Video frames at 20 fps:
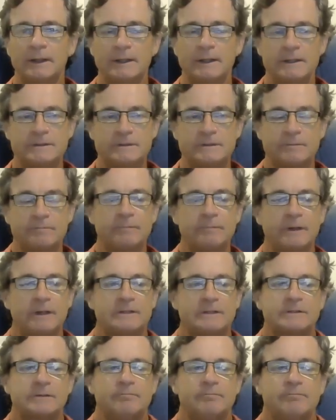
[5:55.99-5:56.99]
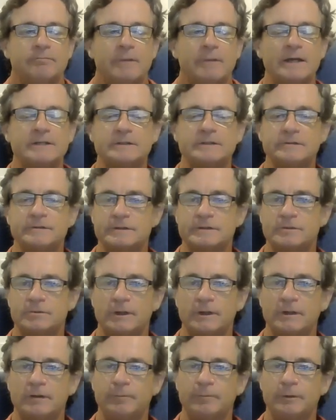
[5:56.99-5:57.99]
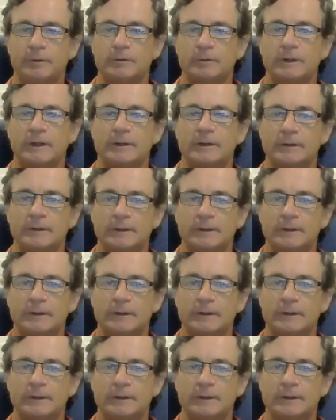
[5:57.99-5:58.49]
it's a massive strength builder.